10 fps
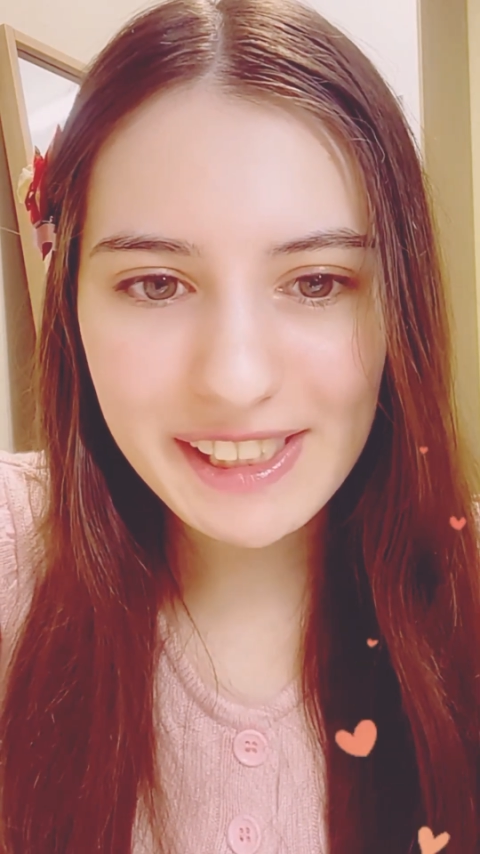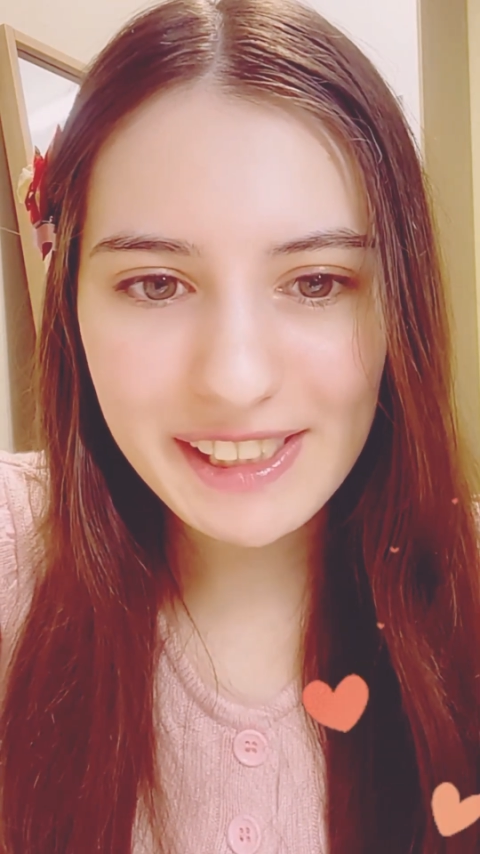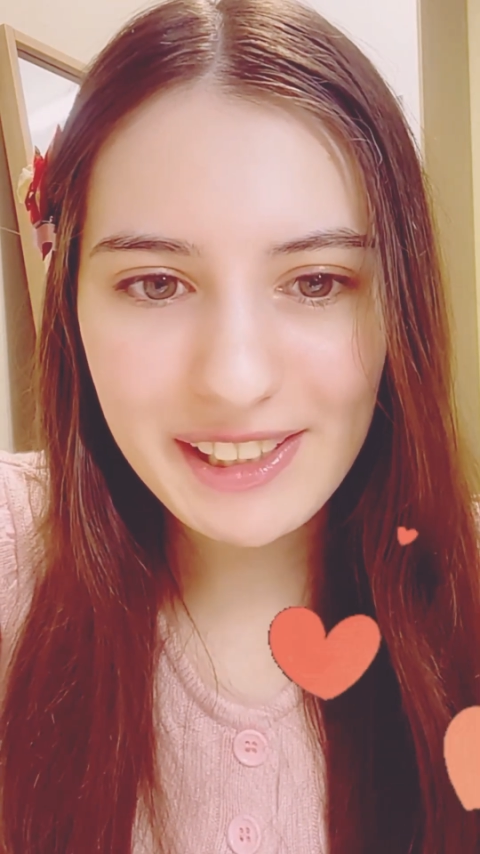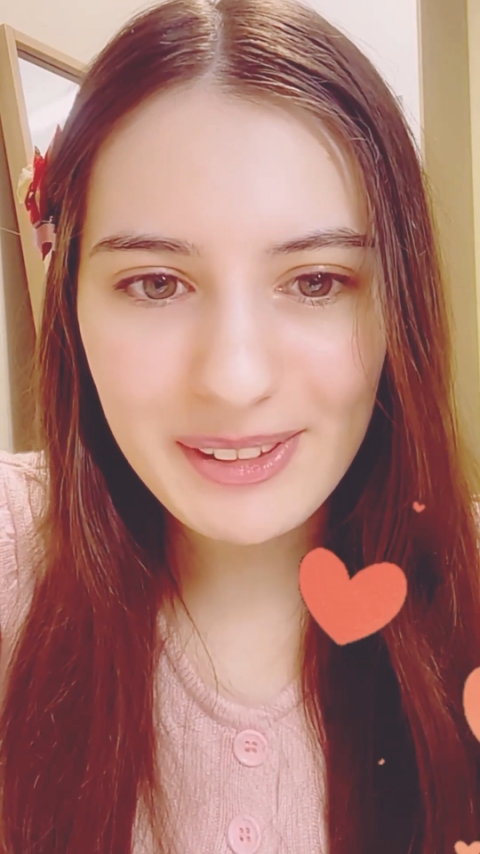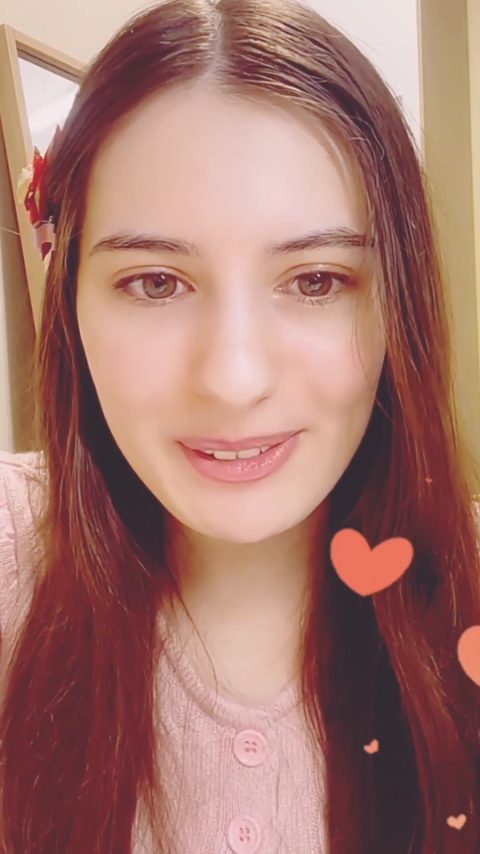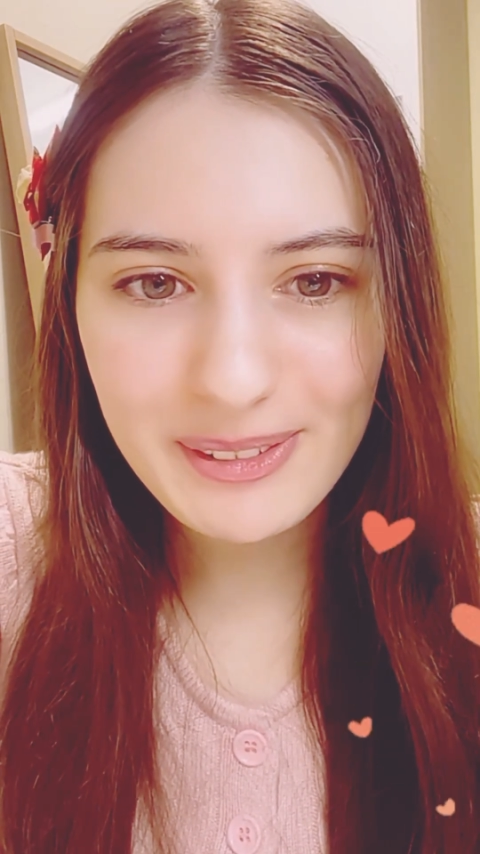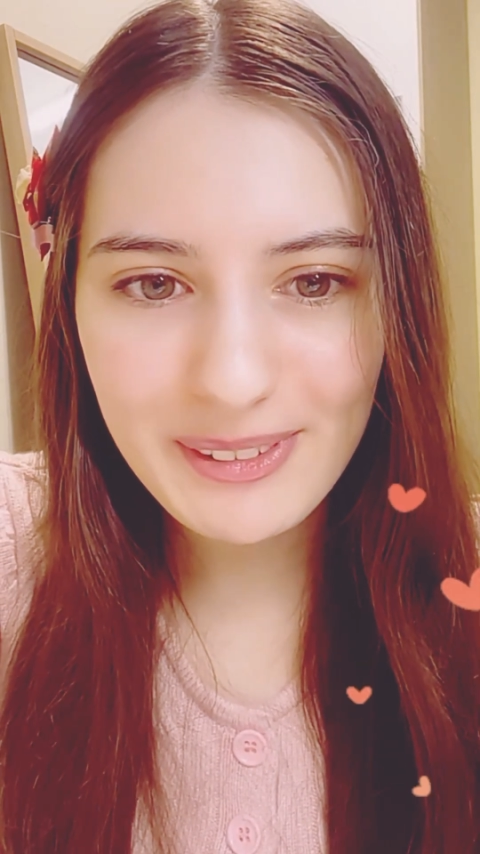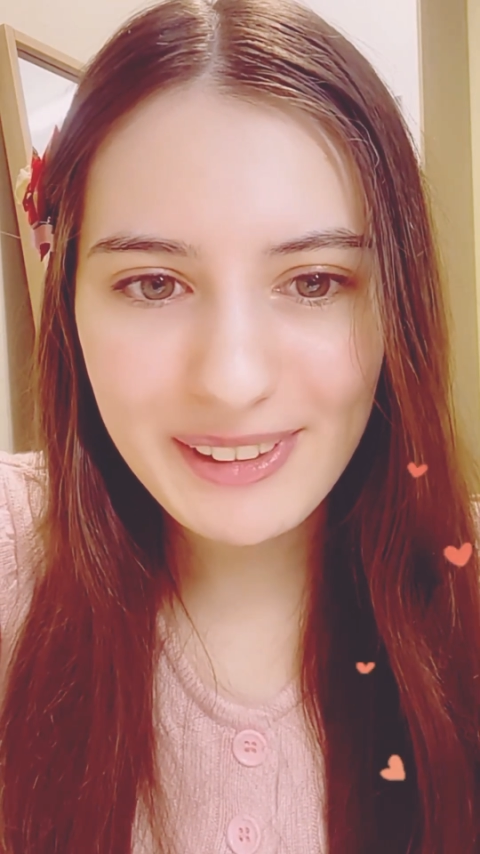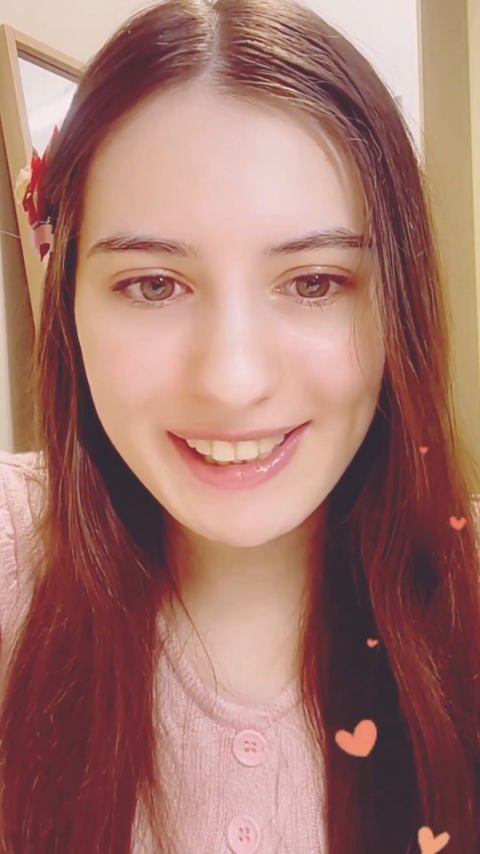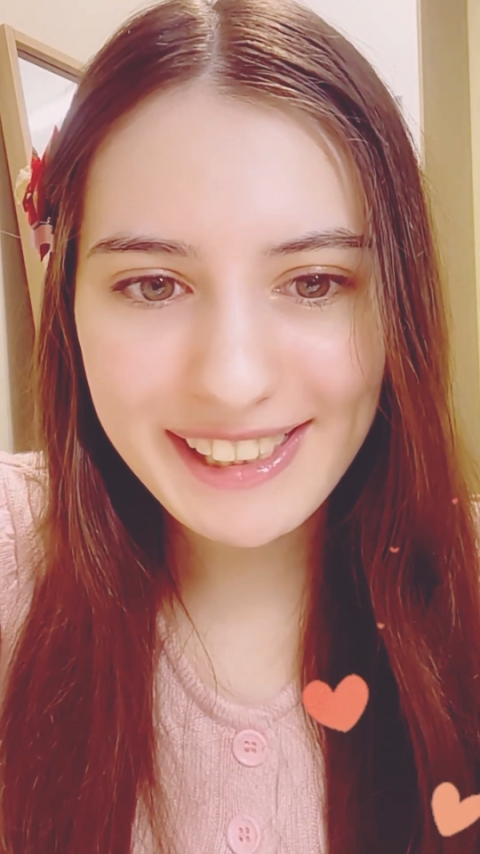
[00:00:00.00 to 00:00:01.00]
miss
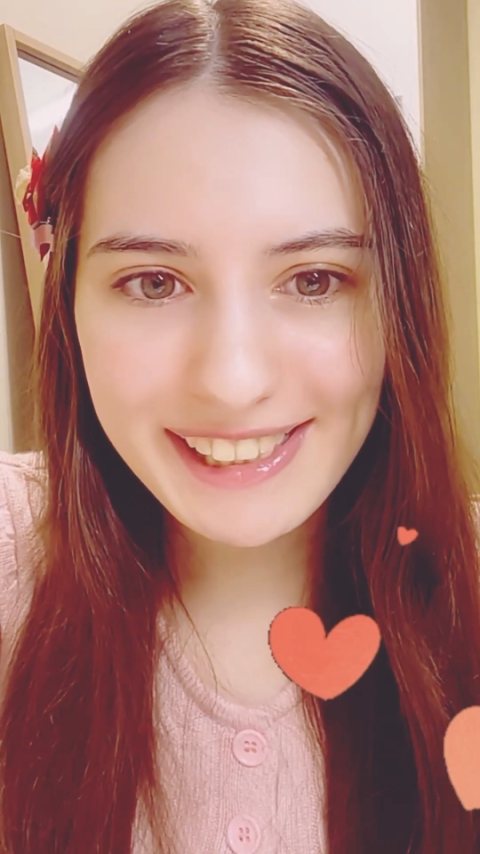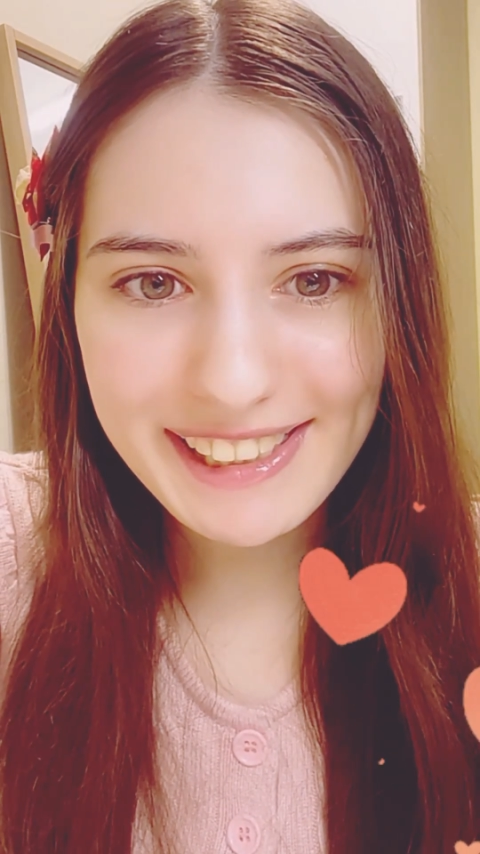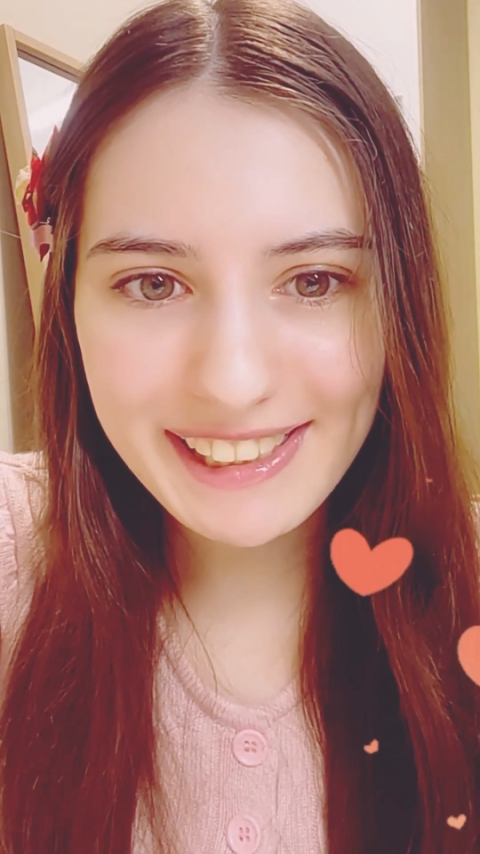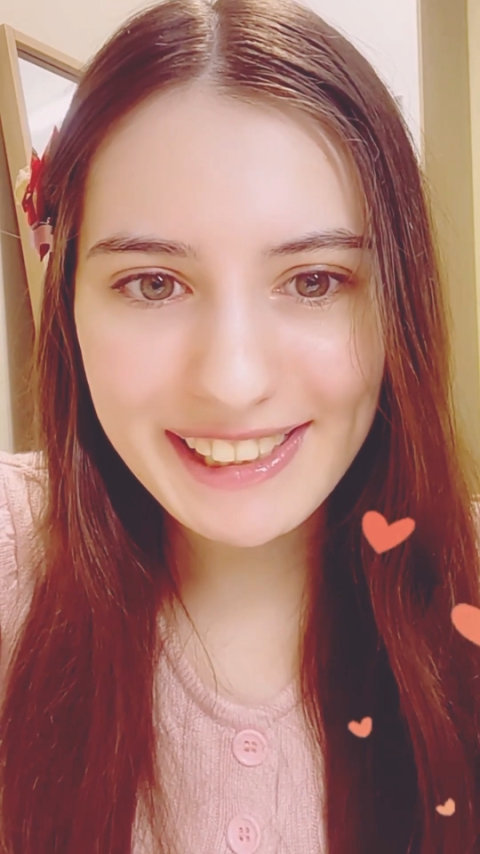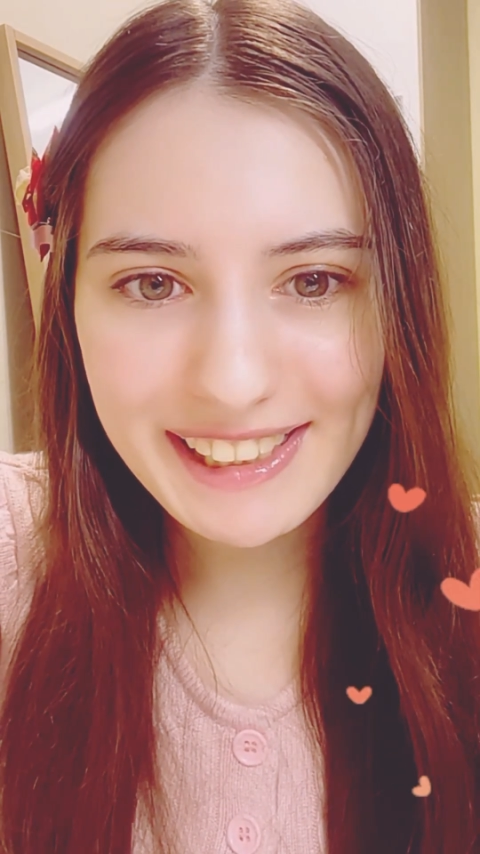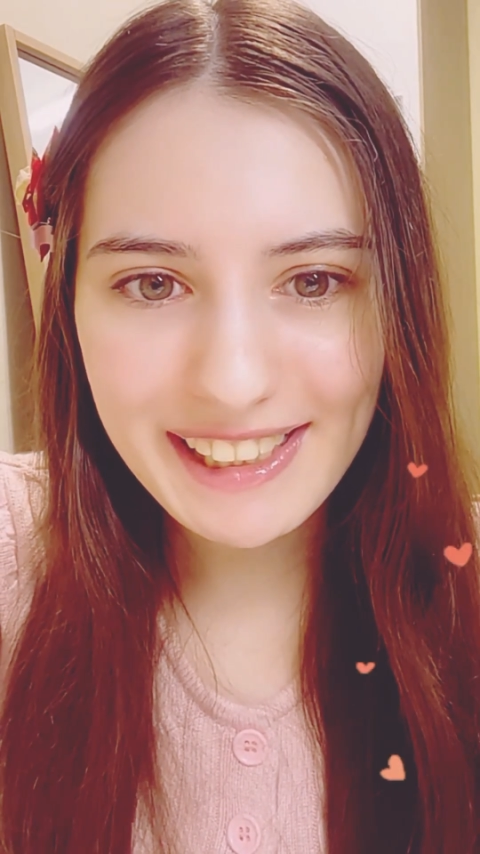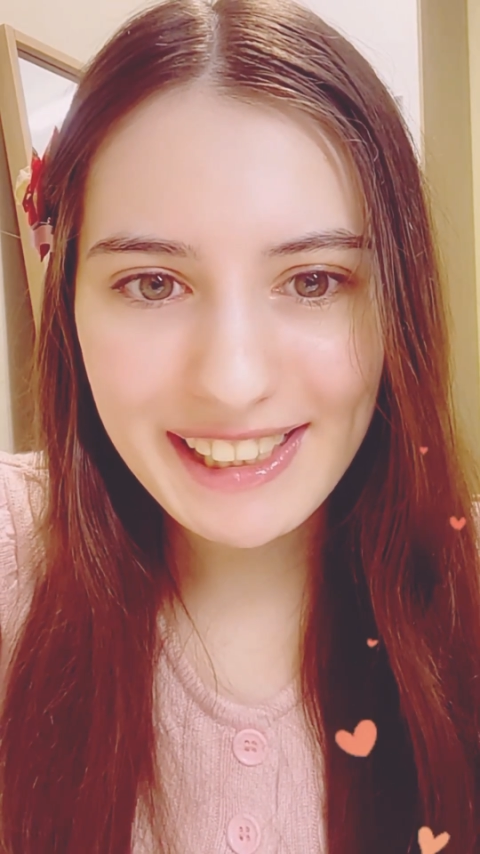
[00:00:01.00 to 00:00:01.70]
you. Hi,